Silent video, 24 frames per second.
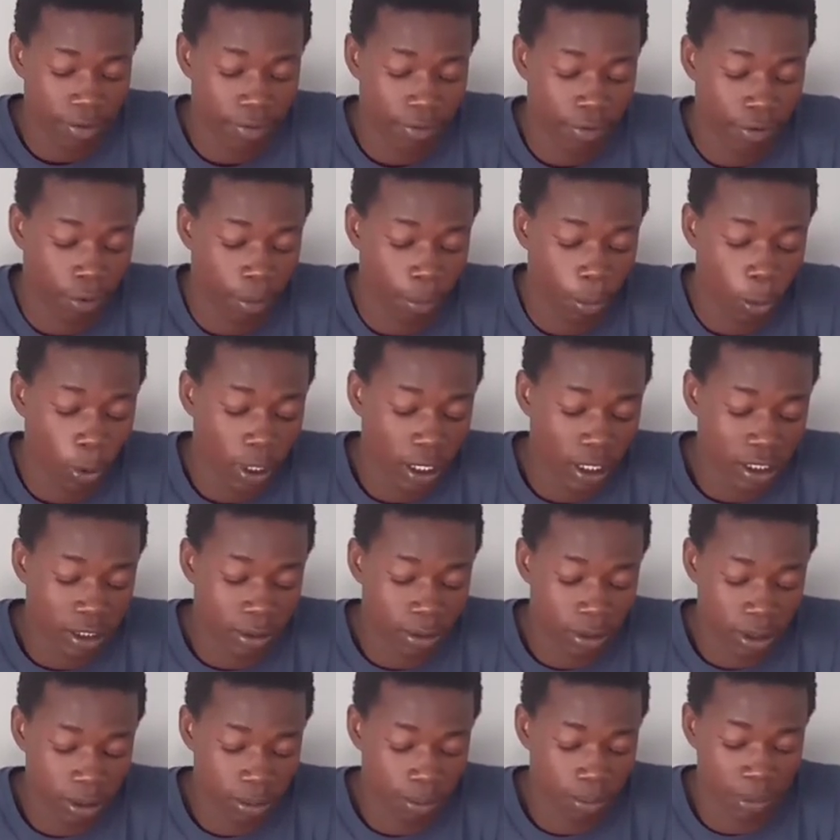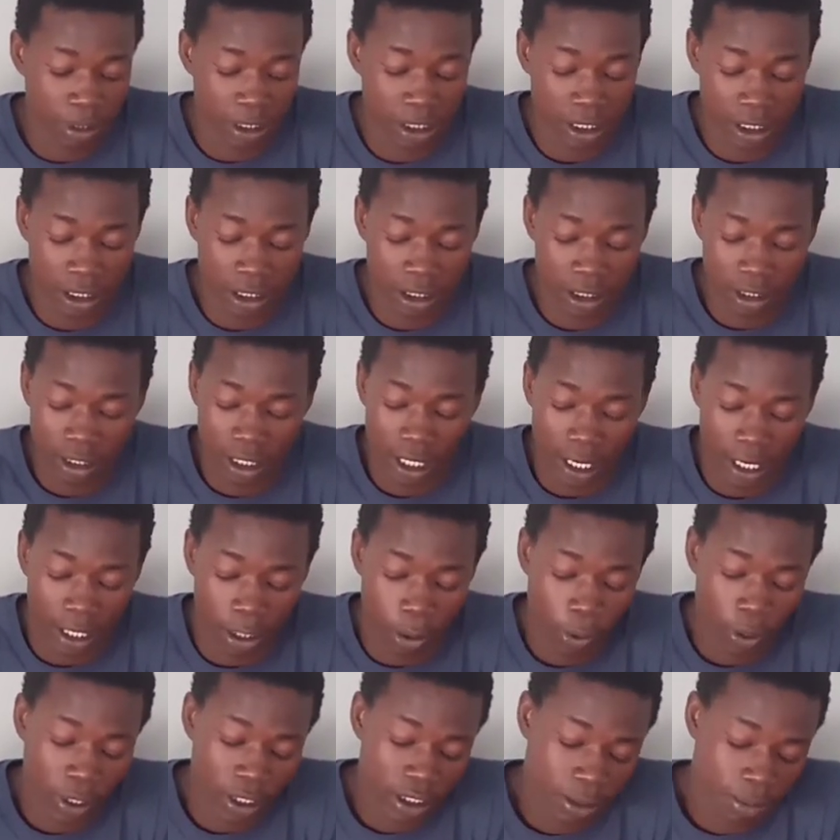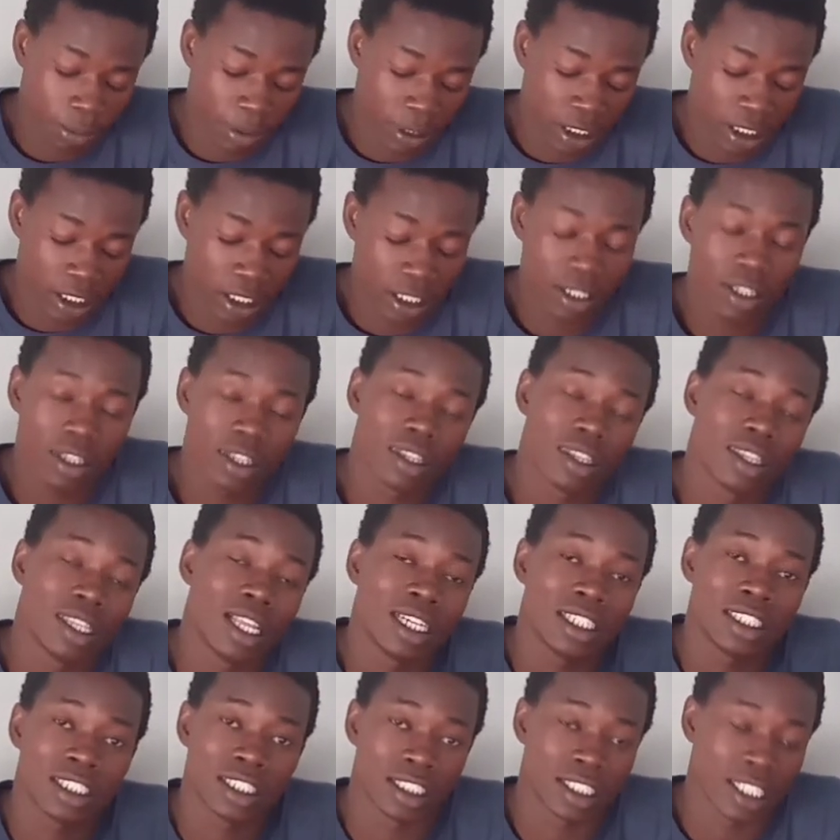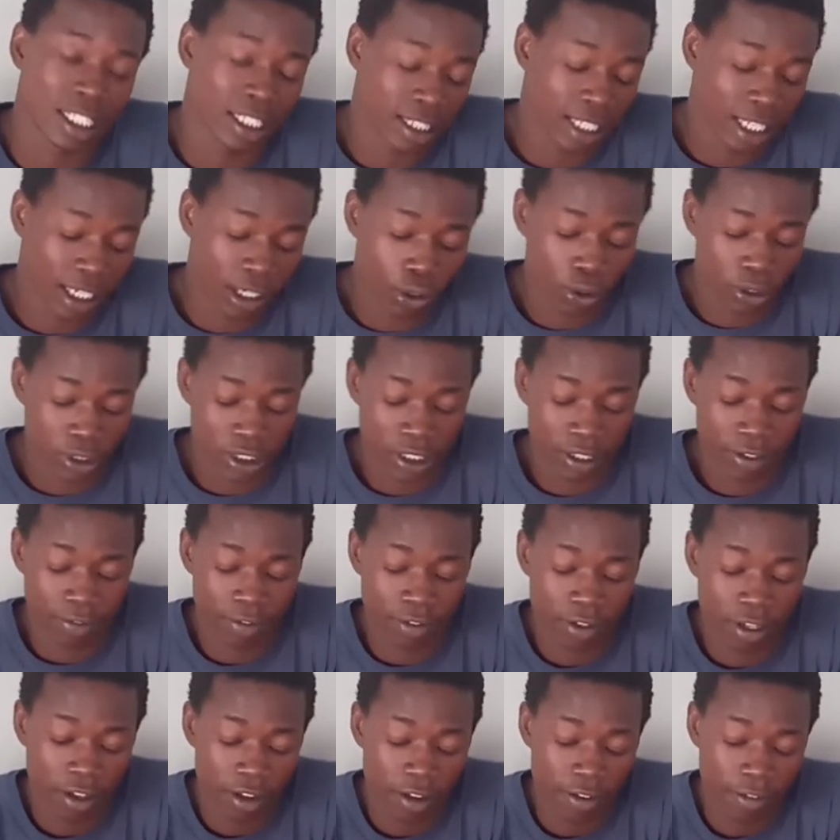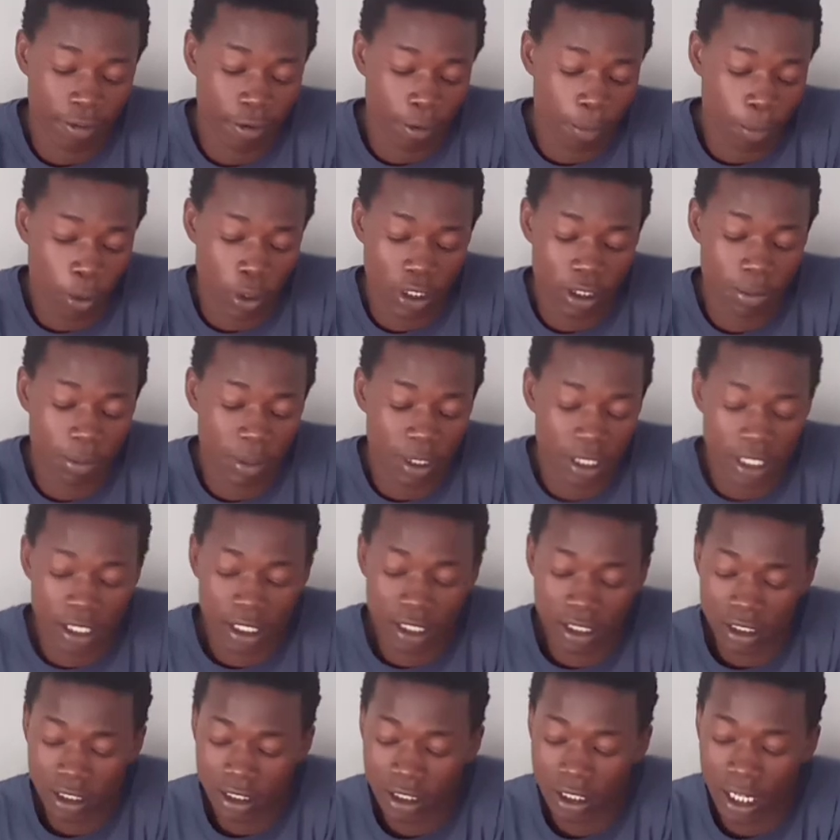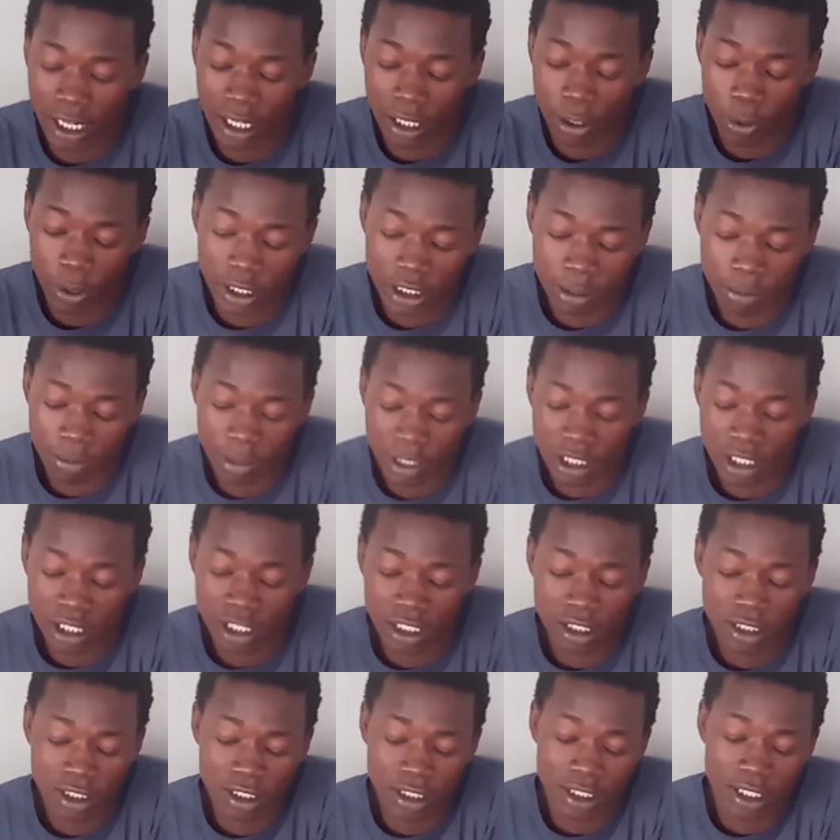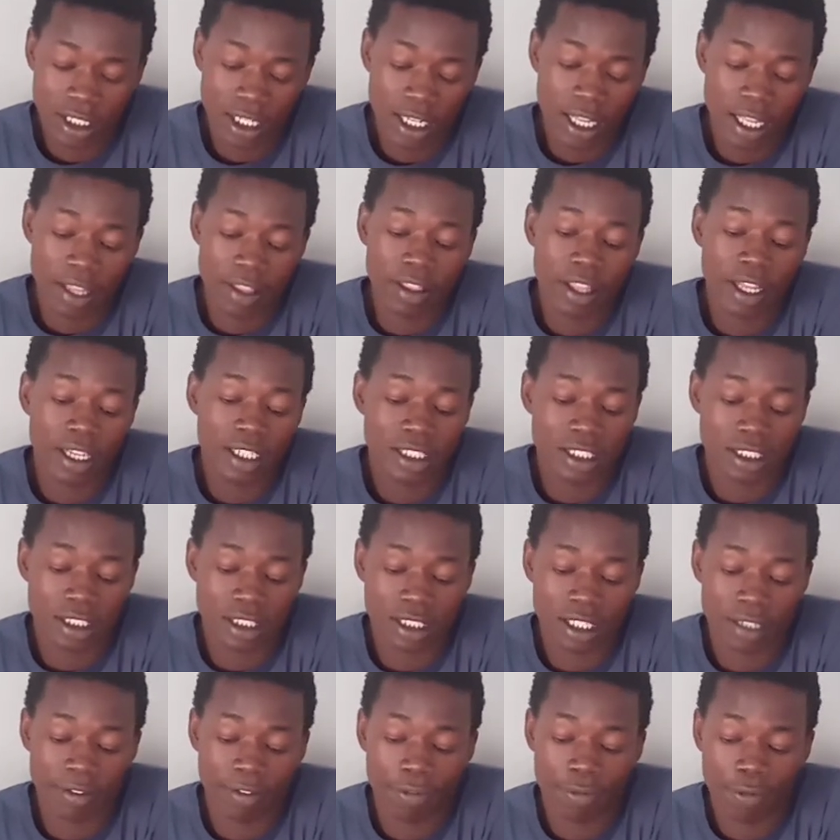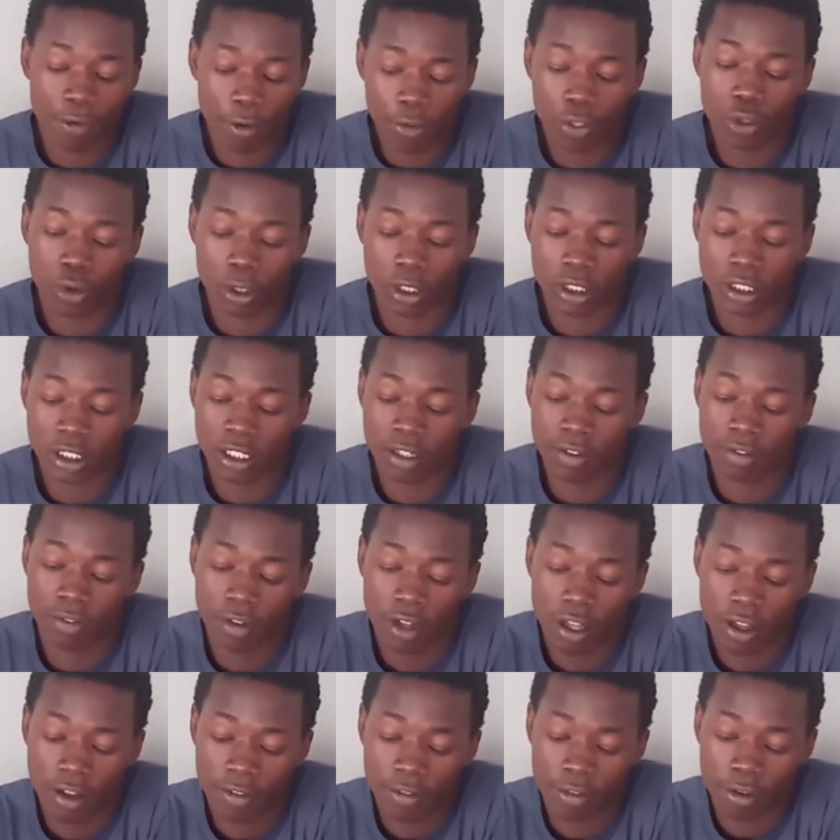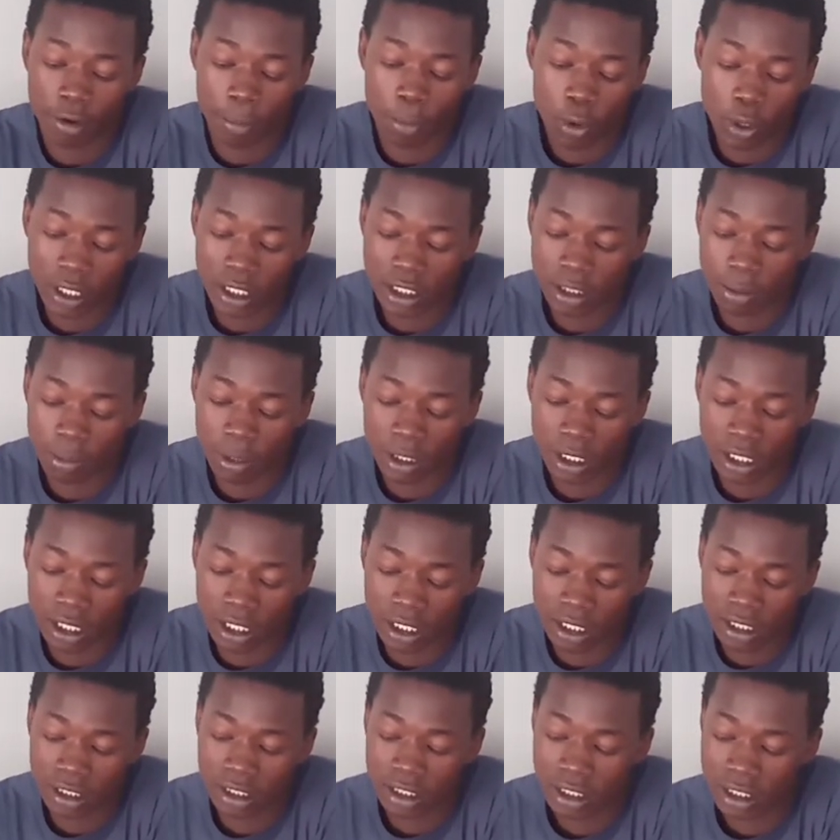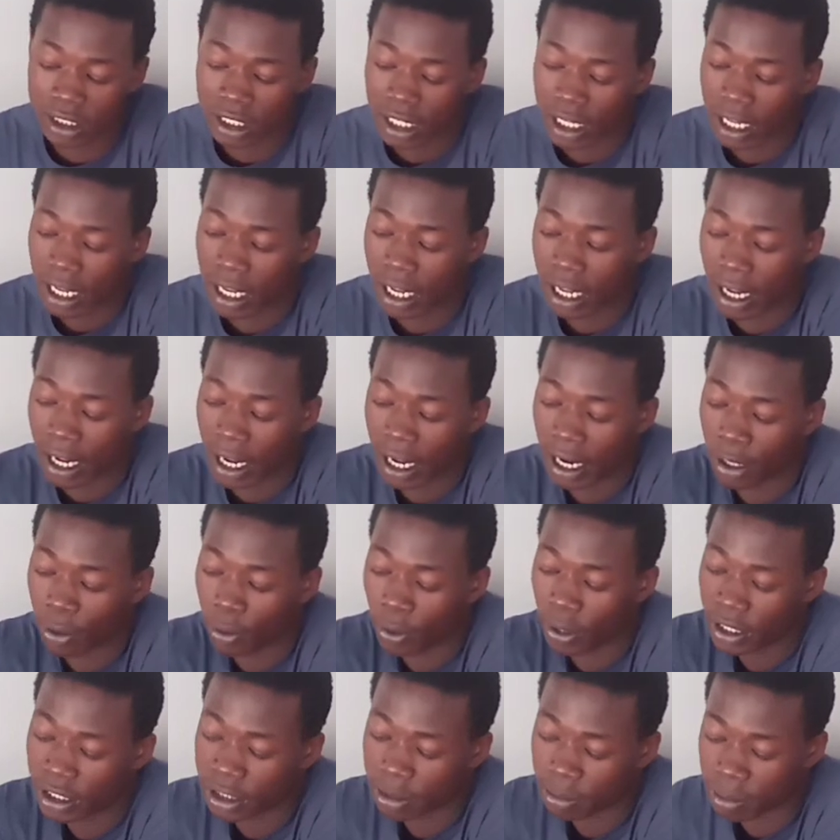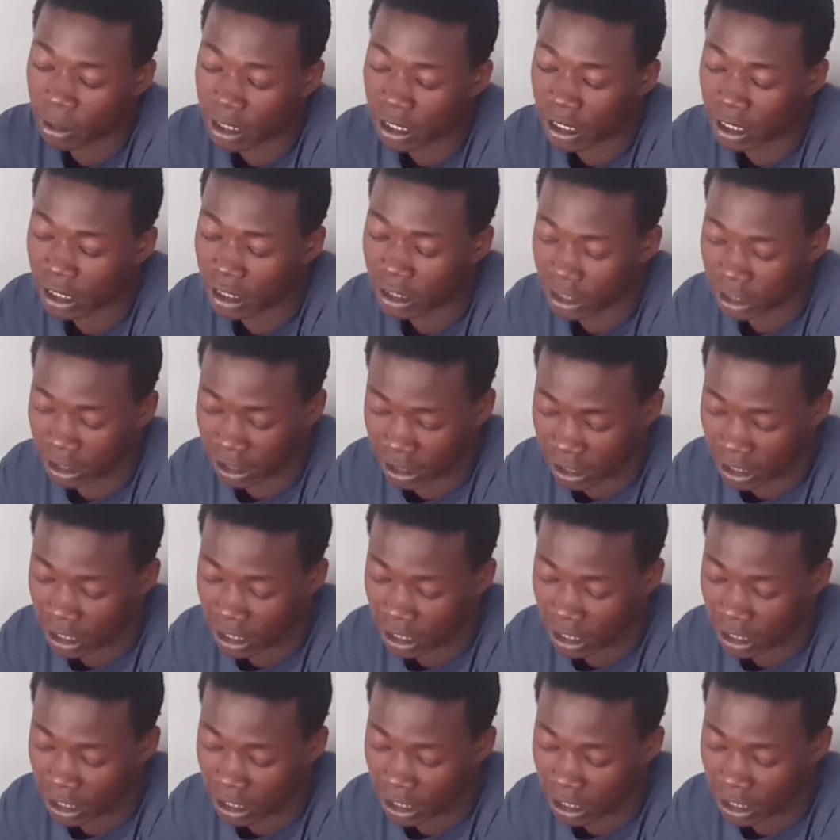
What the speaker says: From where it begins and where it begins, that is the 3rd octave. From where it begins and where it begins, that is the 4th octave. From where it begins and where it begins.